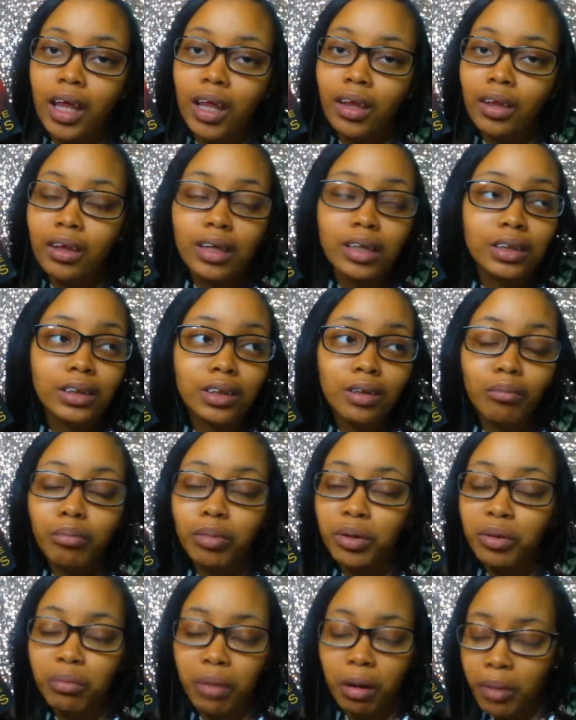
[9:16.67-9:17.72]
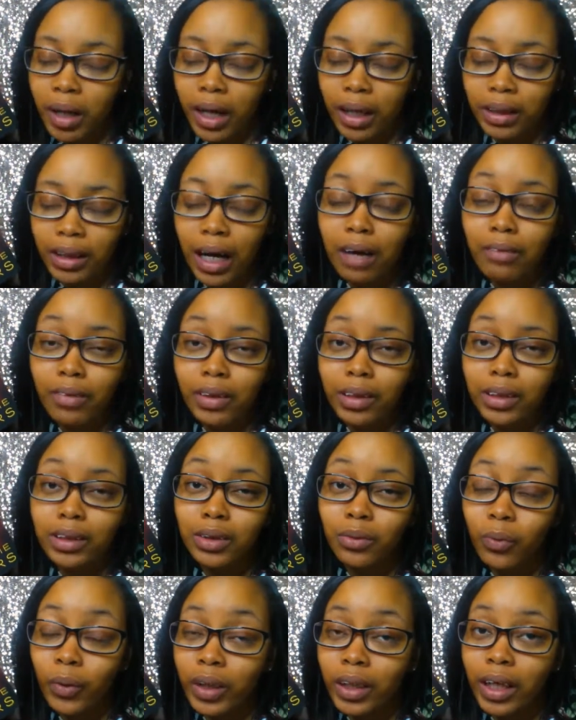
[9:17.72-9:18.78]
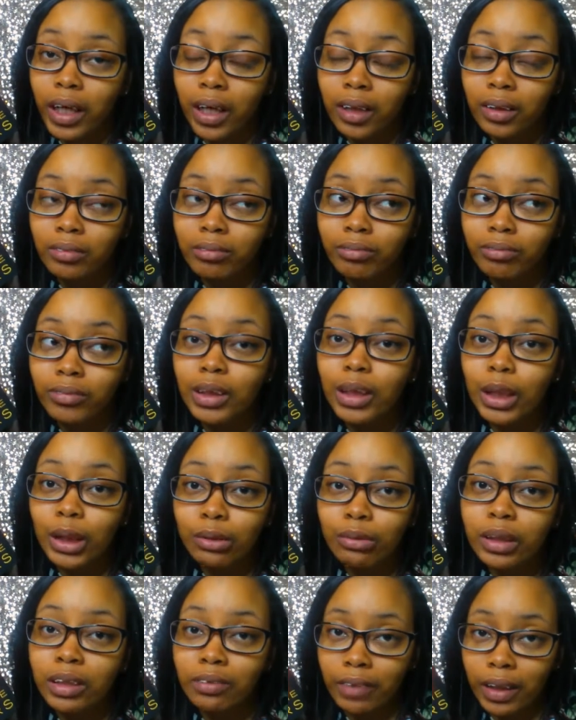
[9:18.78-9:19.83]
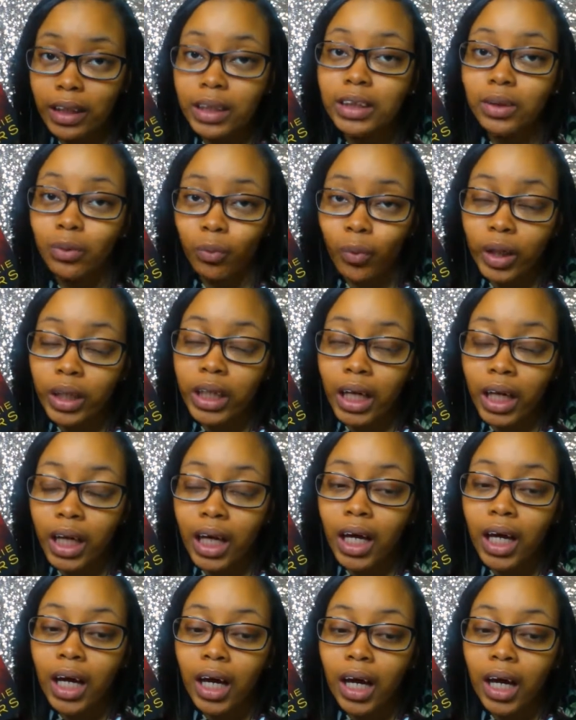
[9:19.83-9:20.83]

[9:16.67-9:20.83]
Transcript: This blew my mind. I read this in one day. Literally read this in one day.